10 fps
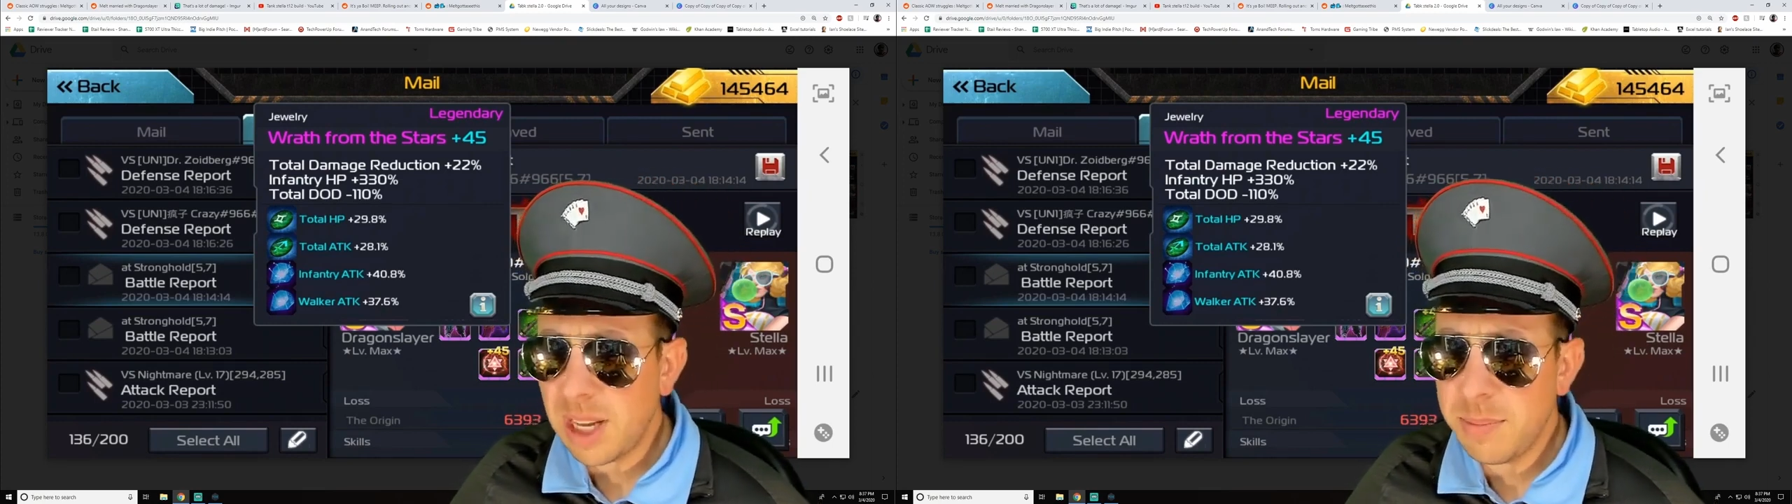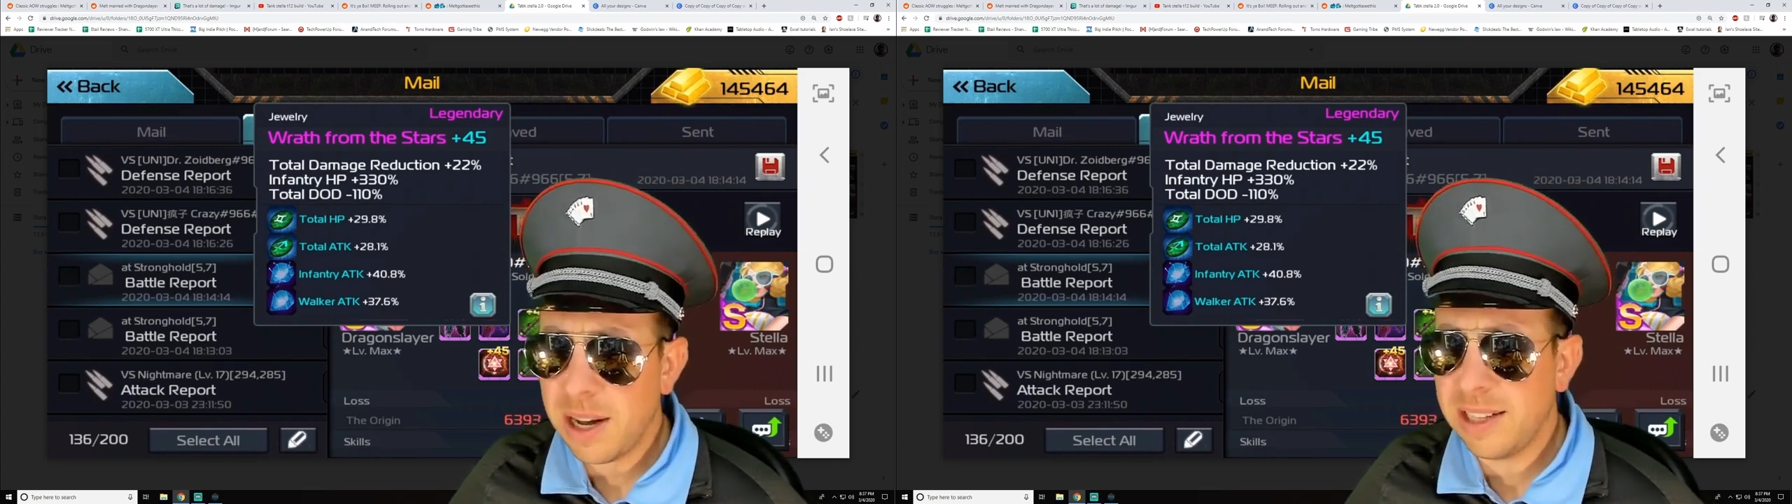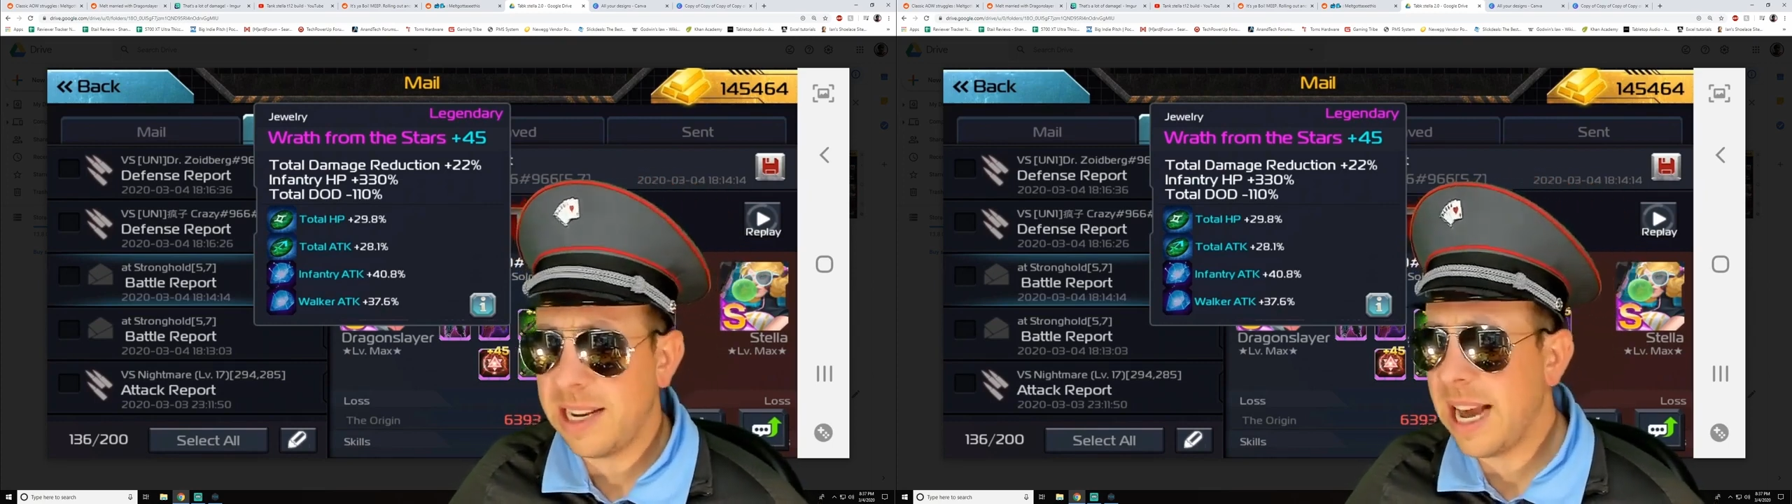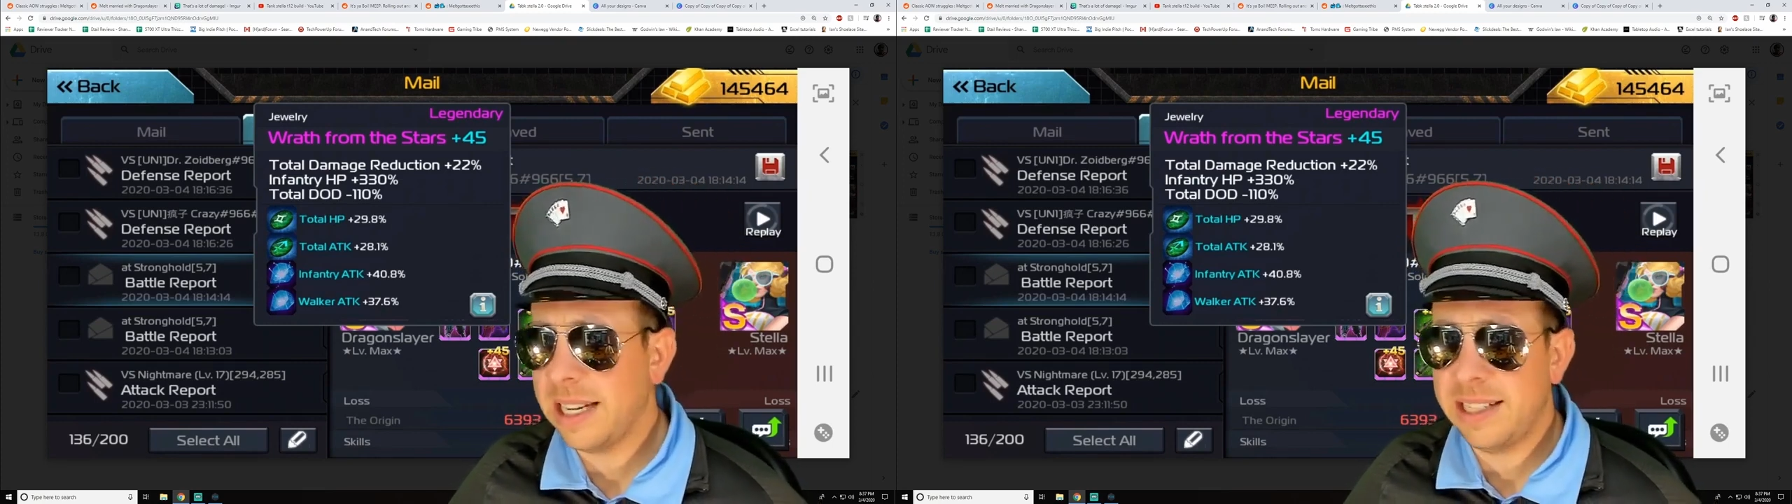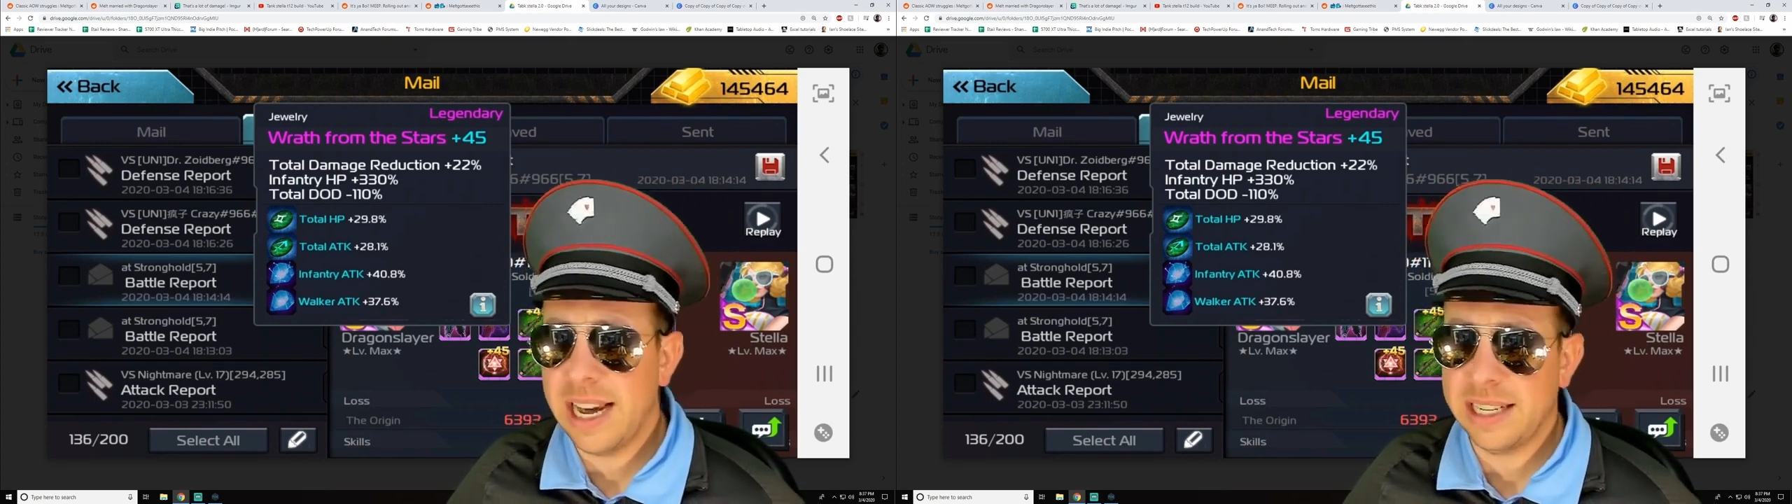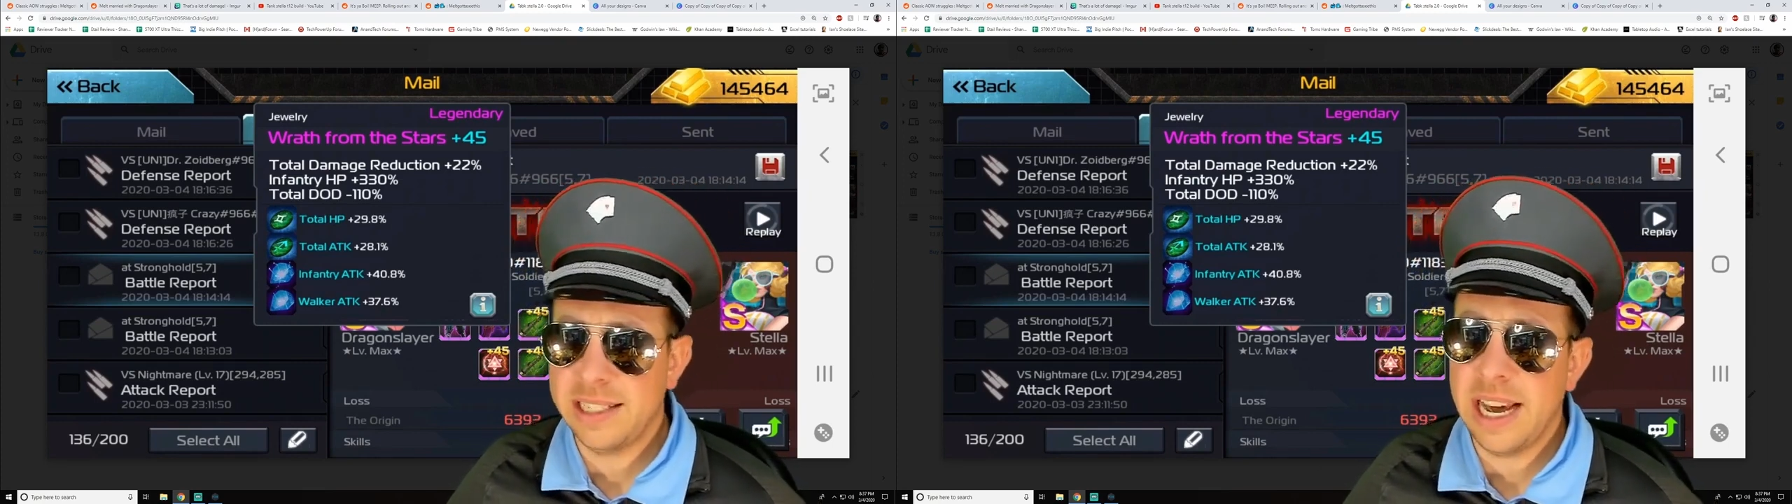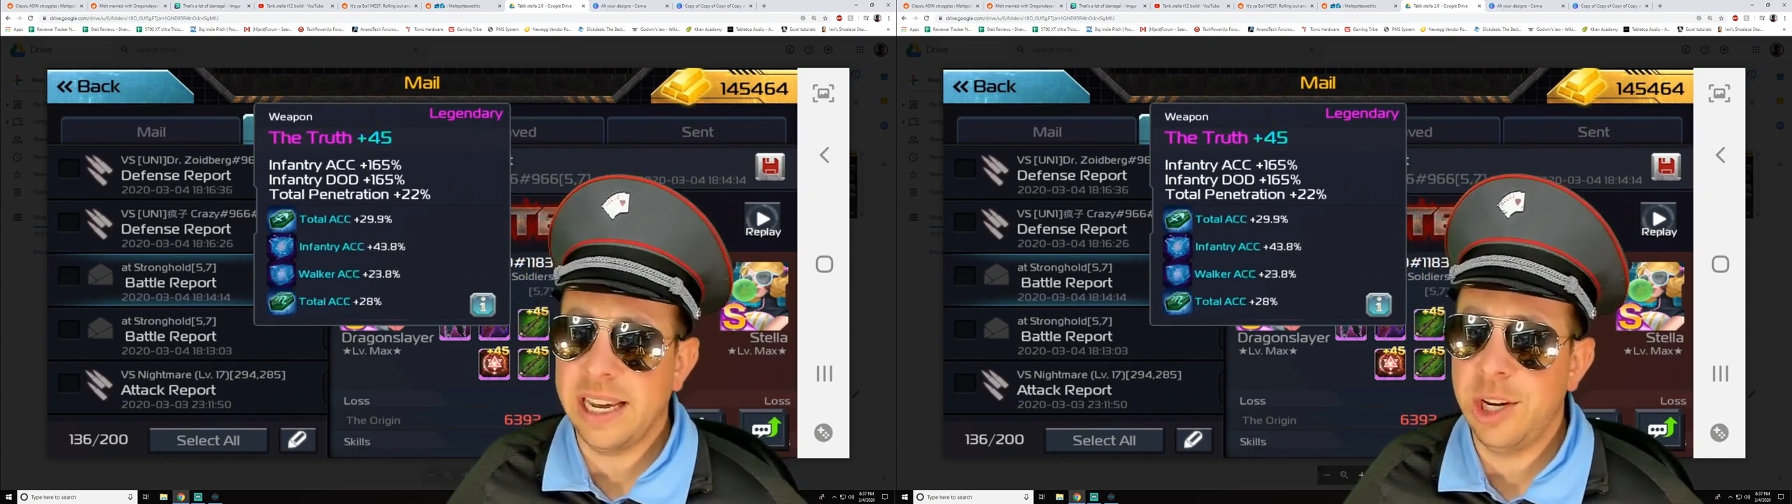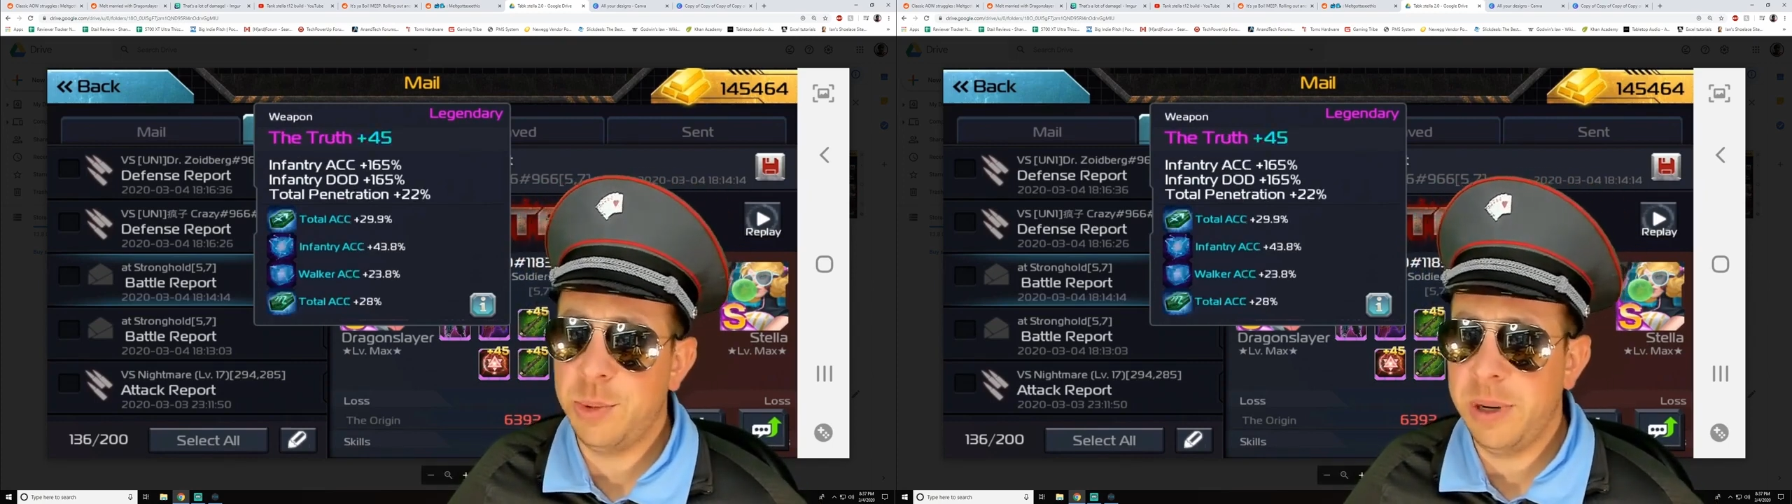But attack,
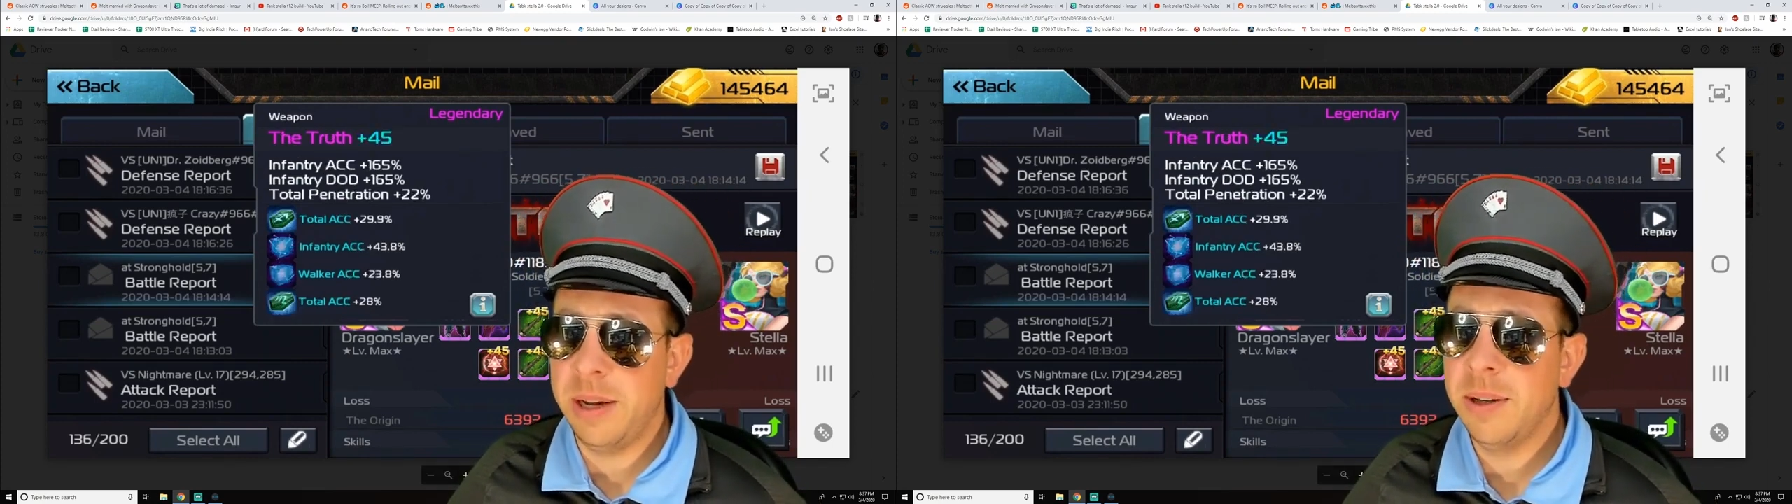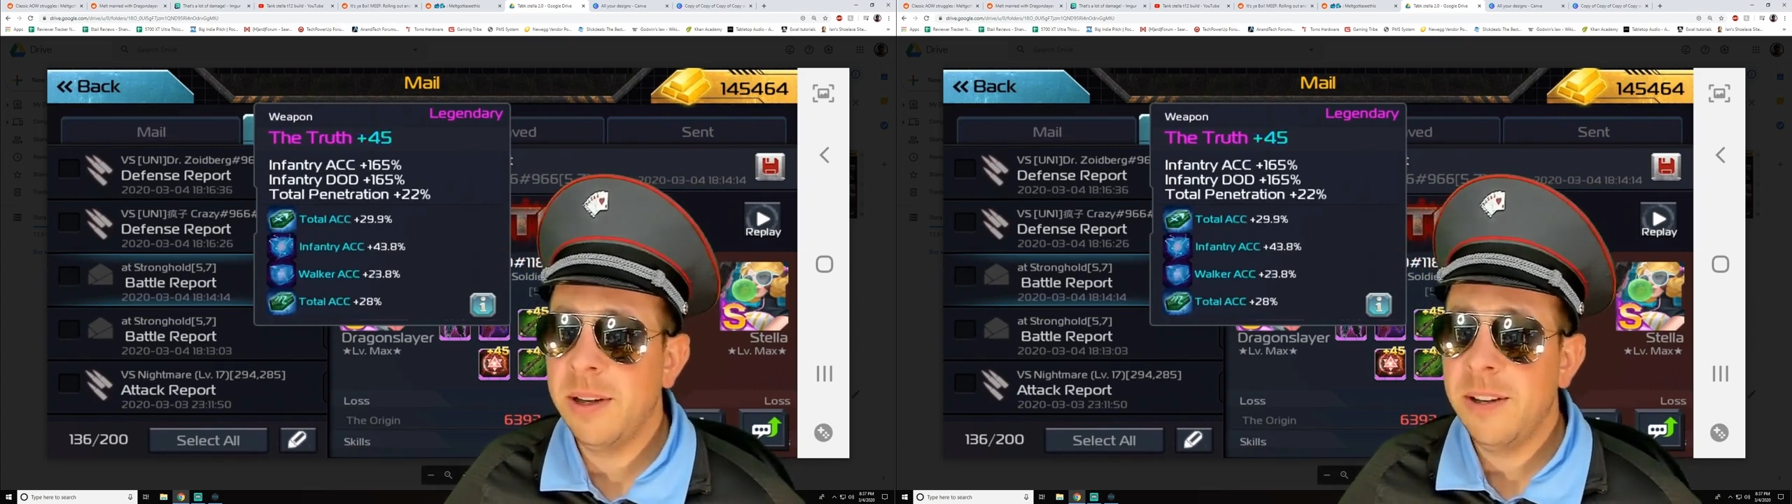HP.